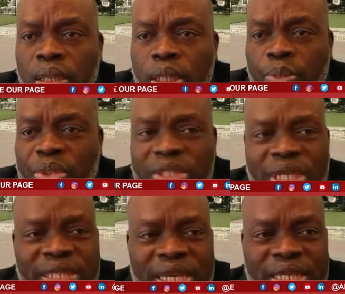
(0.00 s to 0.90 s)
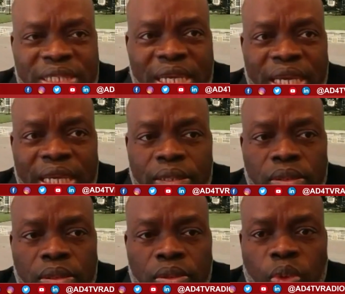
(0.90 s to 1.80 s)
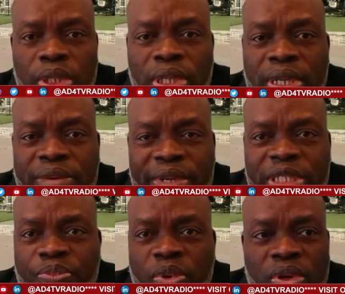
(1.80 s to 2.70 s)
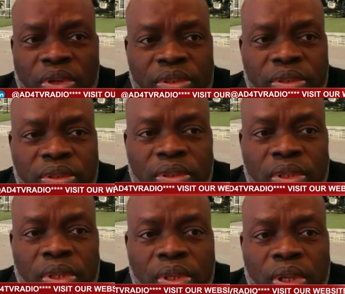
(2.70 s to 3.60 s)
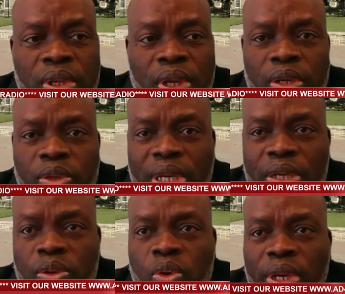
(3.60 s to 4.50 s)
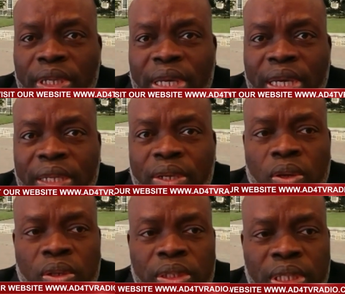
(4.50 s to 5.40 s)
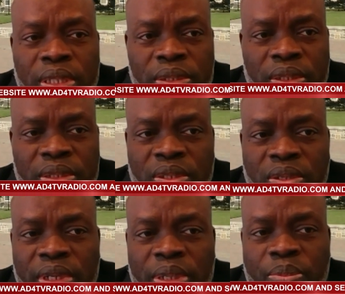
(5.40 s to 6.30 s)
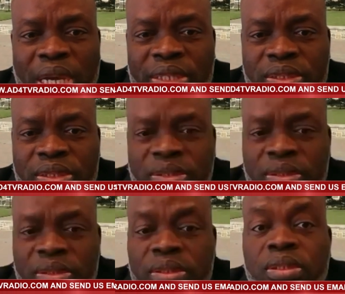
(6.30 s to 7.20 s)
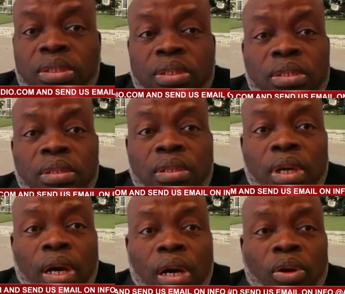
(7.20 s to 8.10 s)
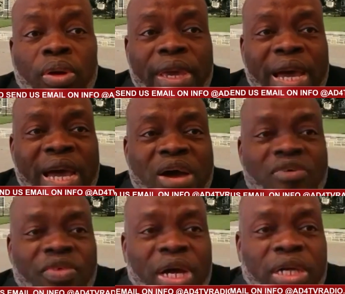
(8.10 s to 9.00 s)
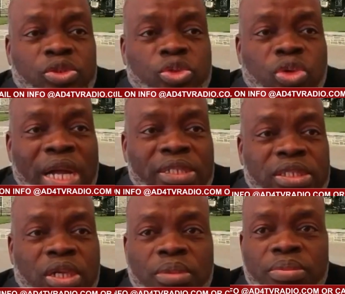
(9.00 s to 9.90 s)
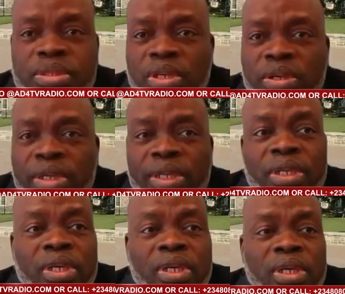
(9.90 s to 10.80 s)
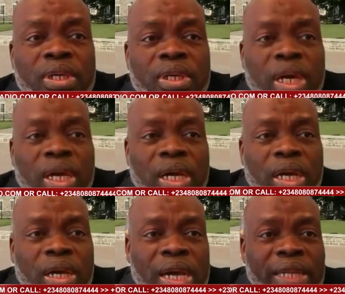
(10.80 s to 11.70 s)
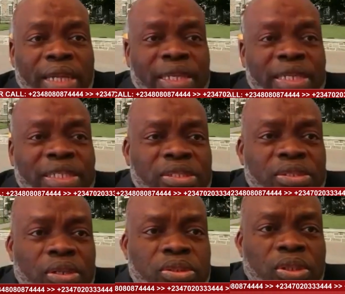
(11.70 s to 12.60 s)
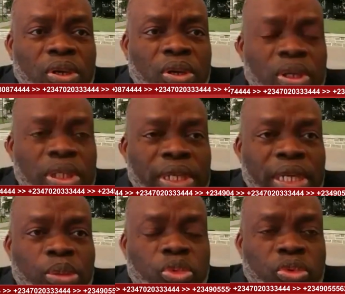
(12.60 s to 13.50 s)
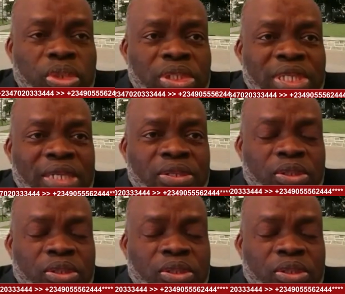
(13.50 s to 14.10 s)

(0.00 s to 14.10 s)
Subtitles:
the presenters can quickly respond, or you can go in any order, it does not really matter. Okay, I have two hands up, sorry. I think this is Dr. Inegbu. Is that